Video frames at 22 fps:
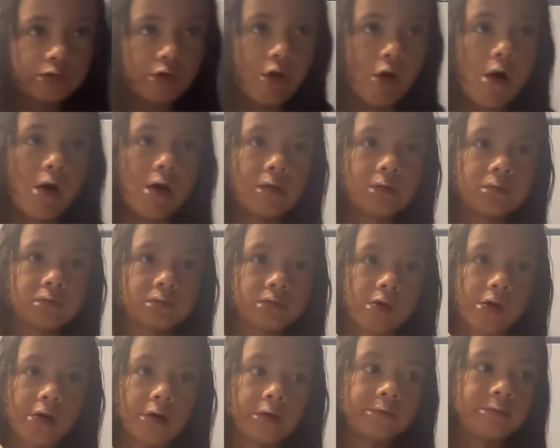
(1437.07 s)
I know, but remember,
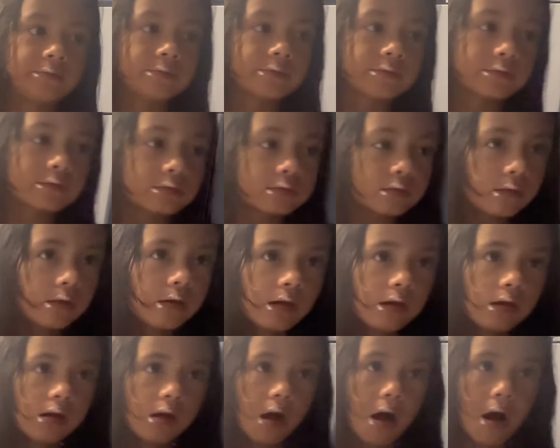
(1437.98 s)
baby, we
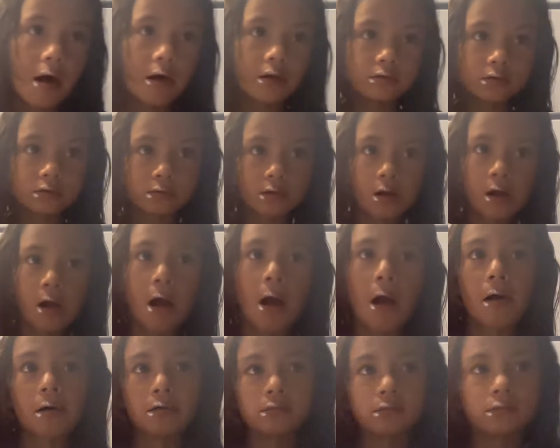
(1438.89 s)
don't
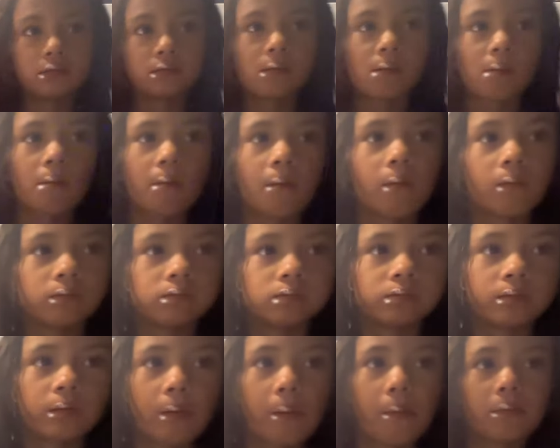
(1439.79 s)
use
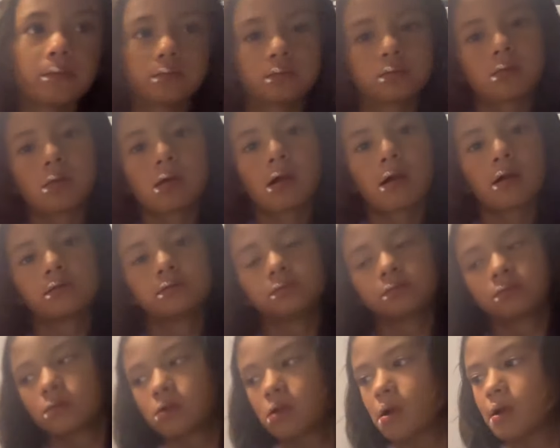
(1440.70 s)
marshmallow. We
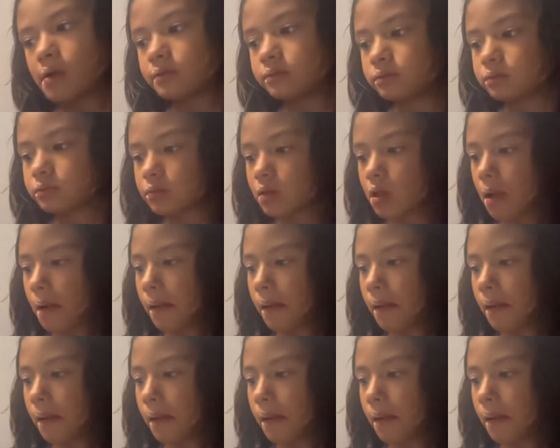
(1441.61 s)
didn't use.